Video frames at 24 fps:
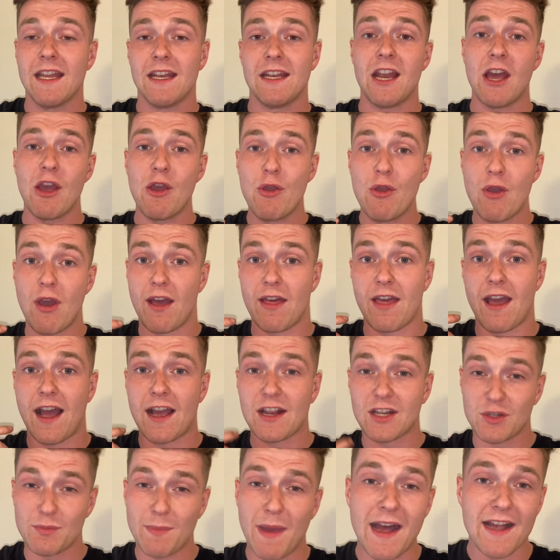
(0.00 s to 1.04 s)
Now,
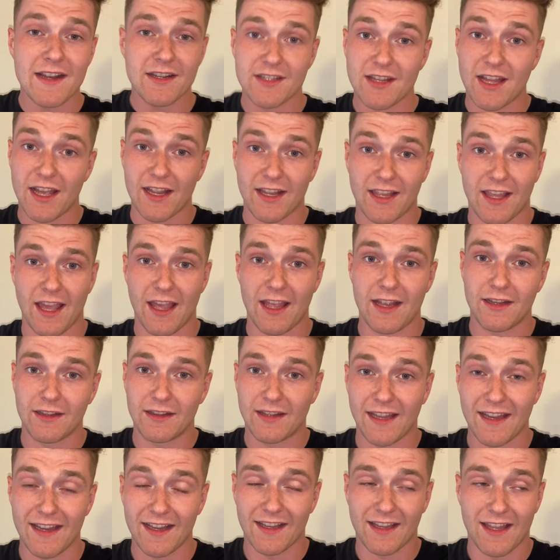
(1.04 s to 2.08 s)
I smashed that
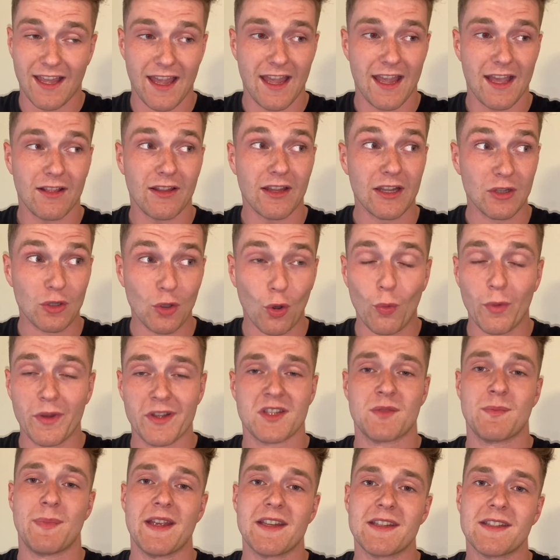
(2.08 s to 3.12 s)
K&K like no
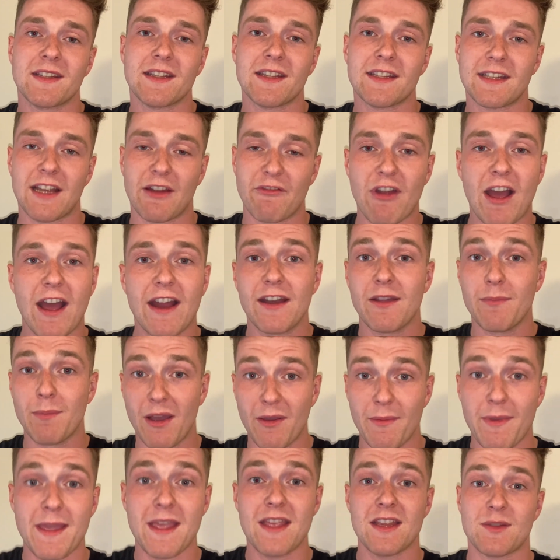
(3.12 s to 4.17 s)
one's business. I ran at
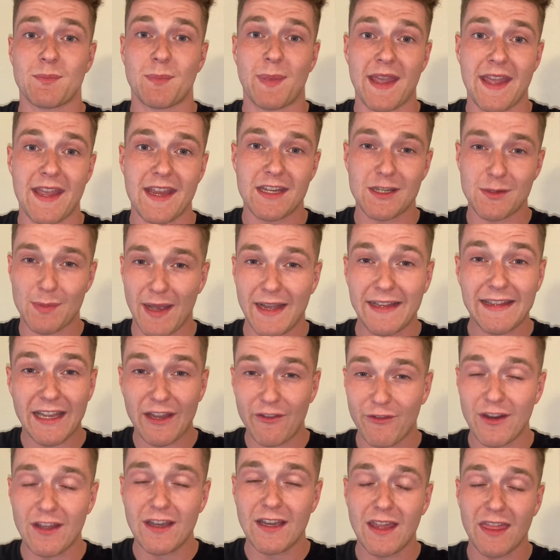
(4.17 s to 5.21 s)
my mate's pace, but I
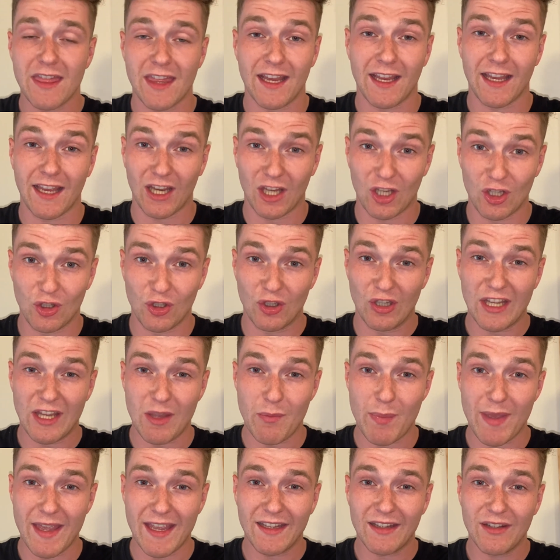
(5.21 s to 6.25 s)
definitely think I could do it
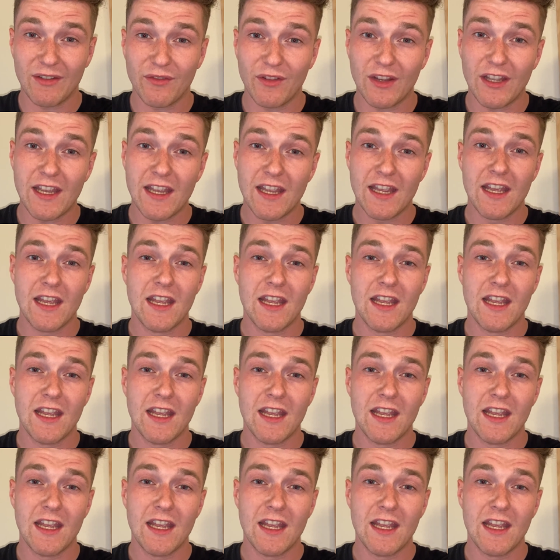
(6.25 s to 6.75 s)
competitively.